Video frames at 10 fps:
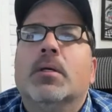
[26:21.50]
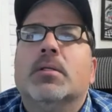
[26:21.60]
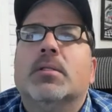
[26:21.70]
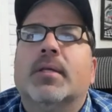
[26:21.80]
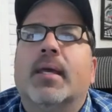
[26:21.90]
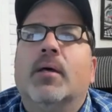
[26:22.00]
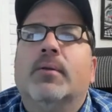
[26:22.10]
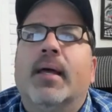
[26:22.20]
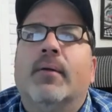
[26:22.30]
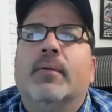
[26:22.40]
scale
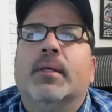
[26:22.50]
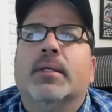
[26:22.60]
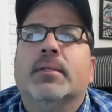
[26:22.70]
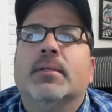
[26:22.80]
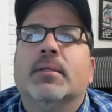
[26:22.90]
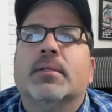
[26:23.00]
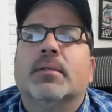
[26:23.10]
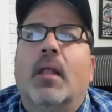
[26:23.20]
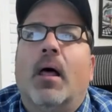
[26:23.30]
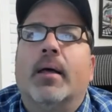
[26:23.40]
down these
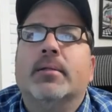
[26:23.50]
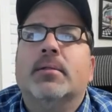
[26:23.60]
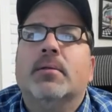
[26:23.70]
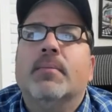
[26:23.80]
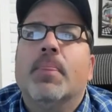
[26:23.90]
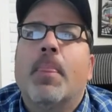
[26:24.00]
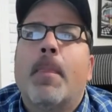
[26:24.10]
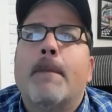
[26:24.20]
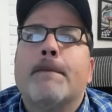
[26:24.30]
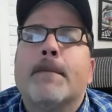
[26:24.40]
slides
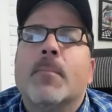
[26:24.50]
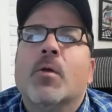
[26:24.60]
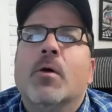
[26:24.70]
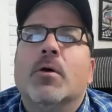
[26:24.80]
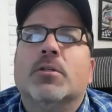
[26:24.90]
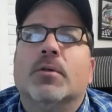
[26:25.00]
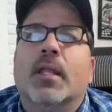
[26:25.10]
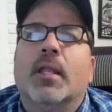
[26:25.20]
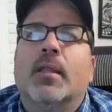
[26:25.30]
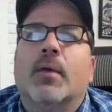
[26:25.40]
so
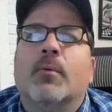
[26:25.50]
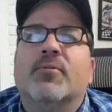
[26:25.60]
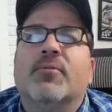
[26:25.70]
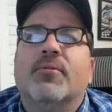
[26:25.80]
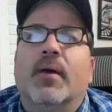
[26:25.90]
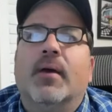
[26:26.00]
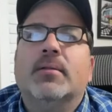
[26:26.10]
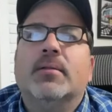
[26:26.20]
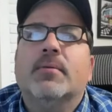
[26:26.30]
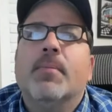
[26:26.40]
that they would fit.